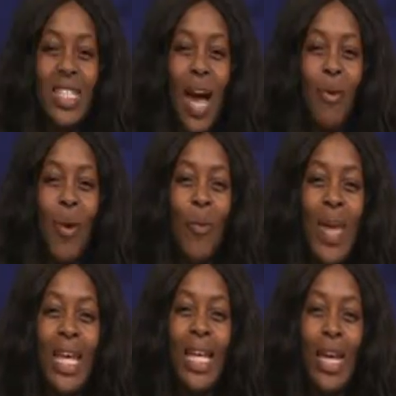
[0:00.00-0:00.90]
our
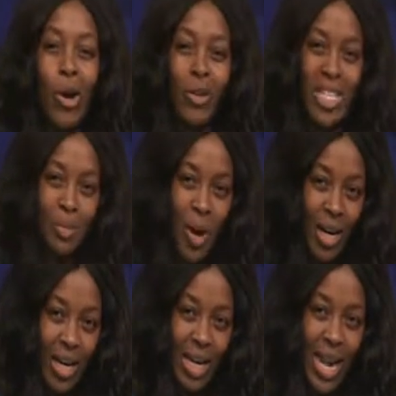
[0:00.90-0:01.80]
weekly
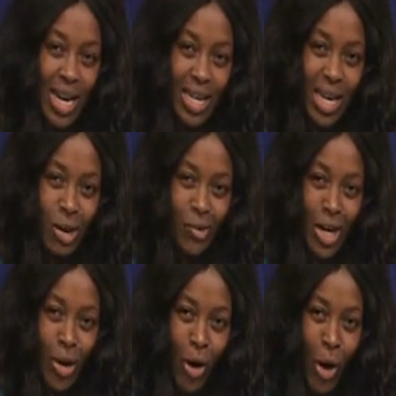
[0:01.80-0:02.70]
correspondent, Nadia
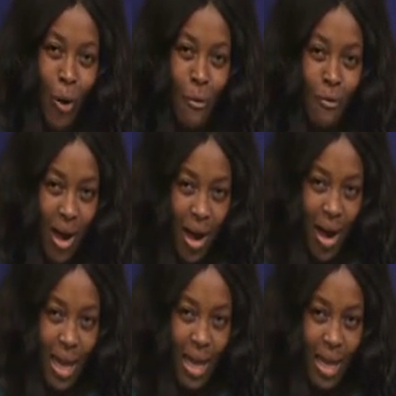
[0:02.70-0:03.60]

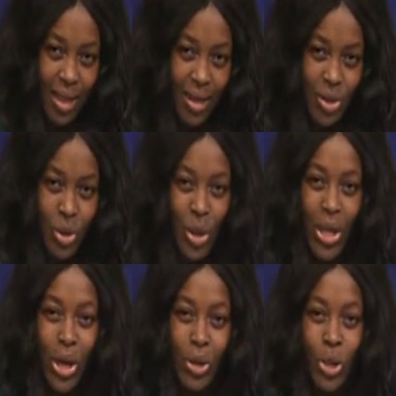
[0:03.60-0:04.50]
Karitnakova, in the
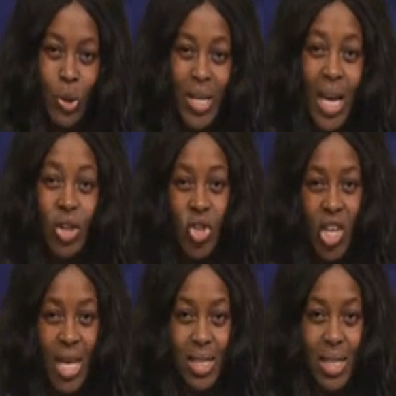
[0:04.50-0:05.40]
studio to
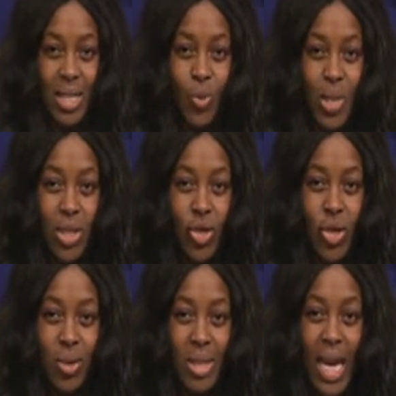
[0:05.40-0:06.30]
digest this week's
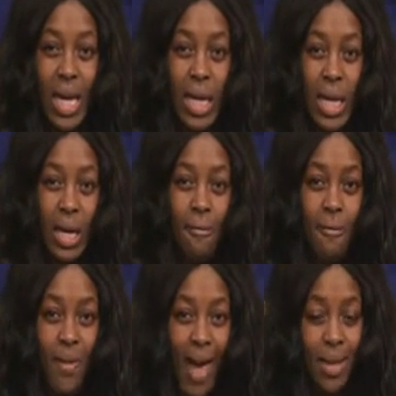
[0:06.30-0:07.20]
news and the
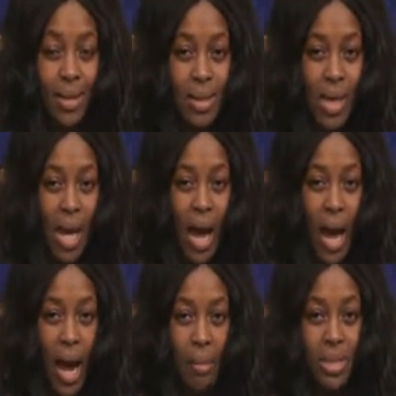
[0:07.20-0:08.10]
events.
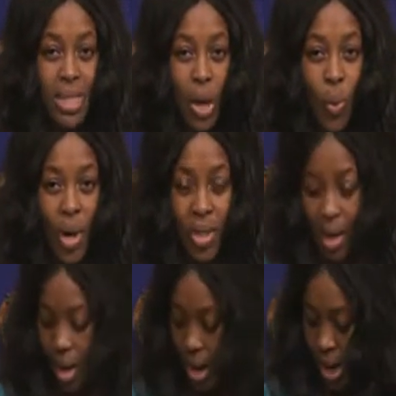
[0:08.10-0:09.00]
Stay with
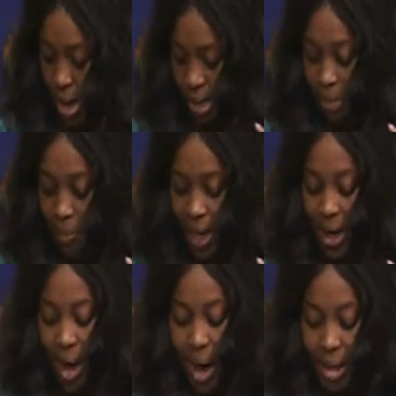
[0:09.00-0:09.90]
us
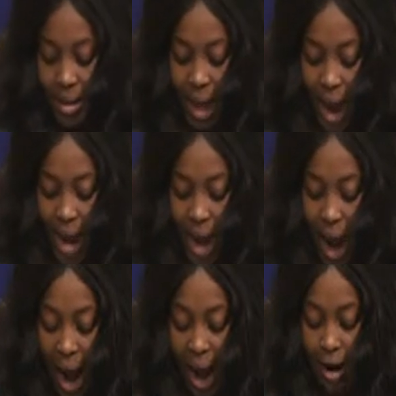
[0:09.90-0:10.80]
because I
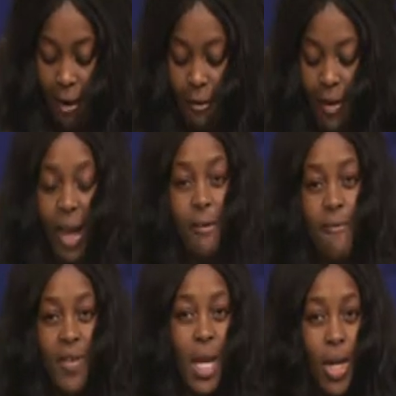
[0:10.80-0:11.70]
have a
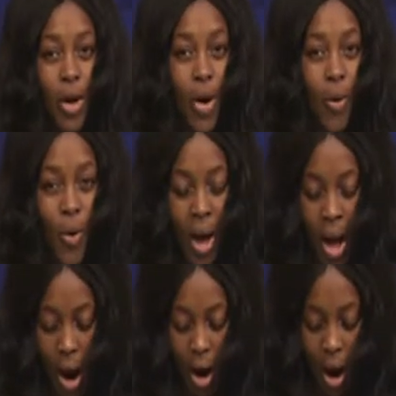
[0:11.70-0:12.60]
video
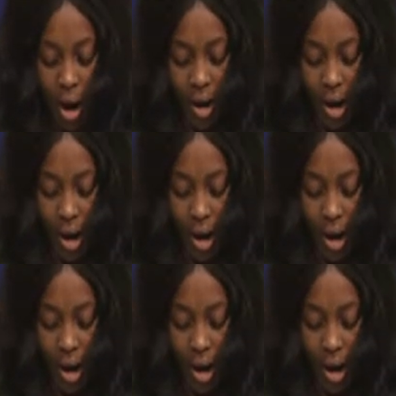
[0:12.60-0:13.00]
on